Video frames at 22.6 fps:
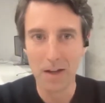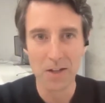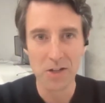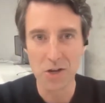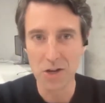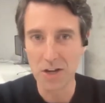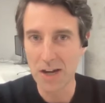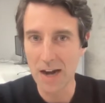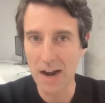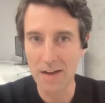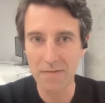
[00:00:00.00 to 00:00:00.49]

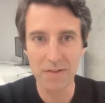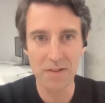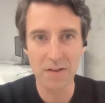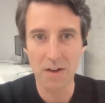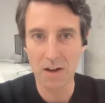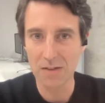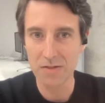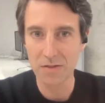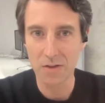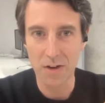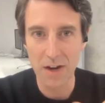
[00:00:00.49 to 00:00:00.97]
you can
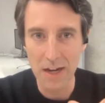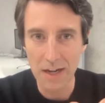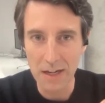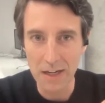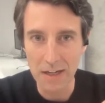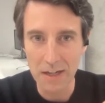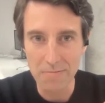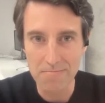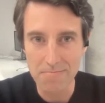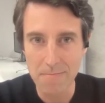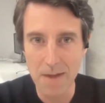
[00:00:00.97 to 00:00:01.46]
advertise on
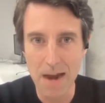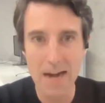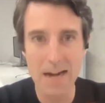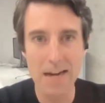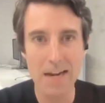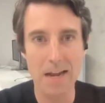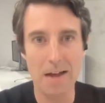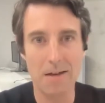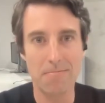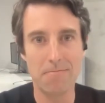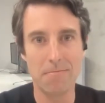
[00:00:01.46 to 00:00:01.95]
any
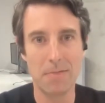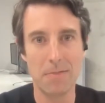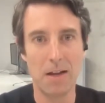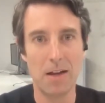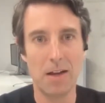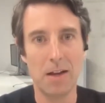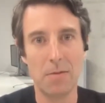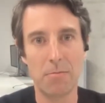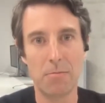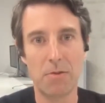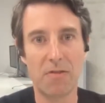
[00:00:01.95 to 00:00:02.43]
medium,
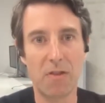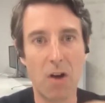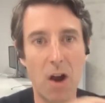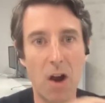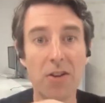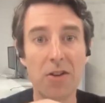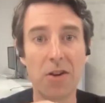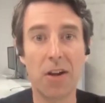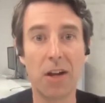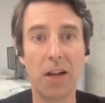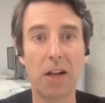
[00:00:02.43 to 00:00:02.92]

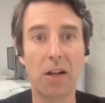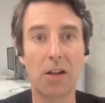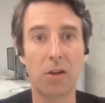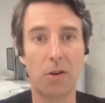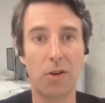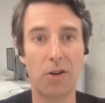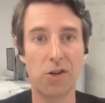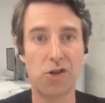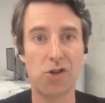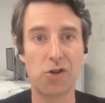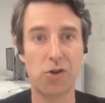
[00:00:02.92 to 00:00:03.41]
provided you
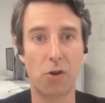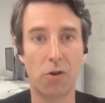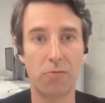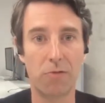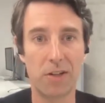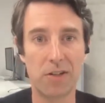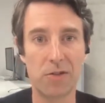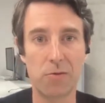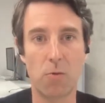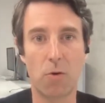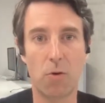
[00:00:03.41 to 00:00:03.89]
include a short
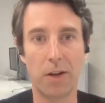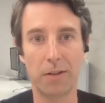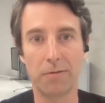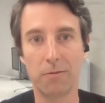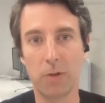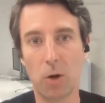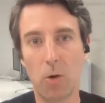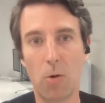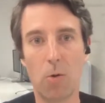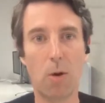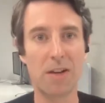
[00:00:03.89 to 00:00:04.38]
risk warning.
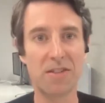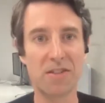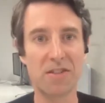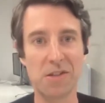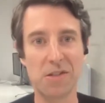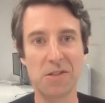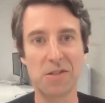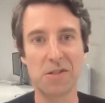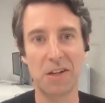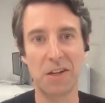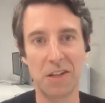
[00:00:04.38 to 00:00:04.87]
Always
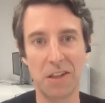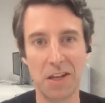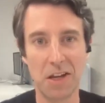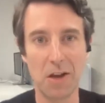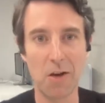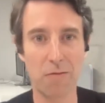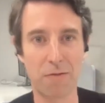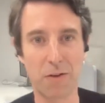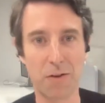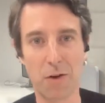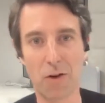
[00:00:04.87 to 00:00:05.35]
consider the
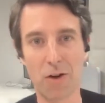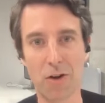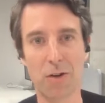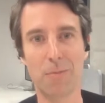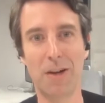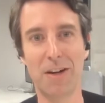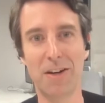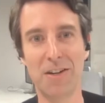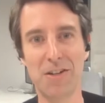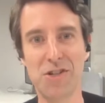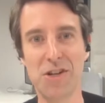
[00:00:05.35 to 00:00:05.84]
offer
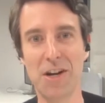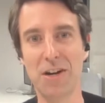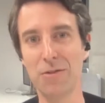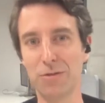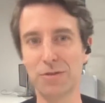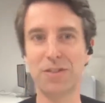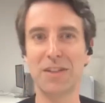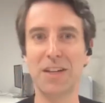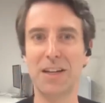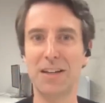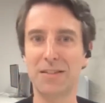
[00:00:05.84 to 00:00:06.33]
document and general
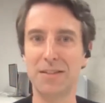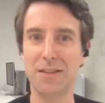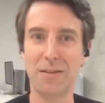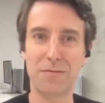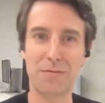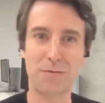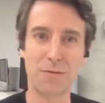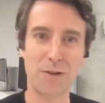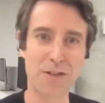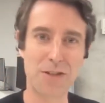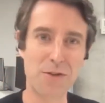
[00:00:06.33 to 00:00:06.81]
CSF
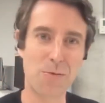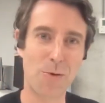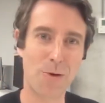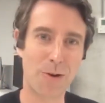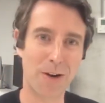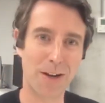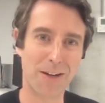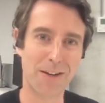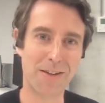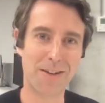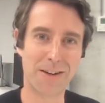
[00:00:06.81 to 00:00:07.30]
risk
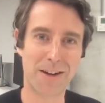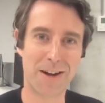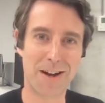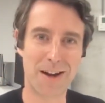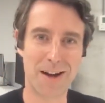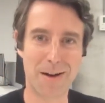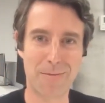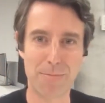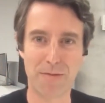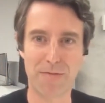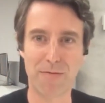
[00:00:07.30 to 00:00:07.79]
warning
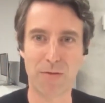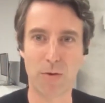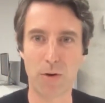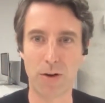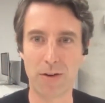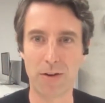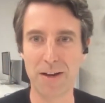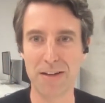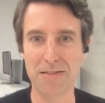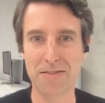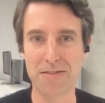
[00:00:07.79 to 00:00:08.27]
before
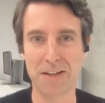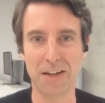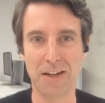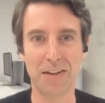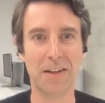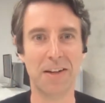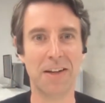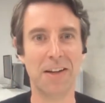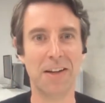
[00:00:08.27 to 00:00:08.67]
investing.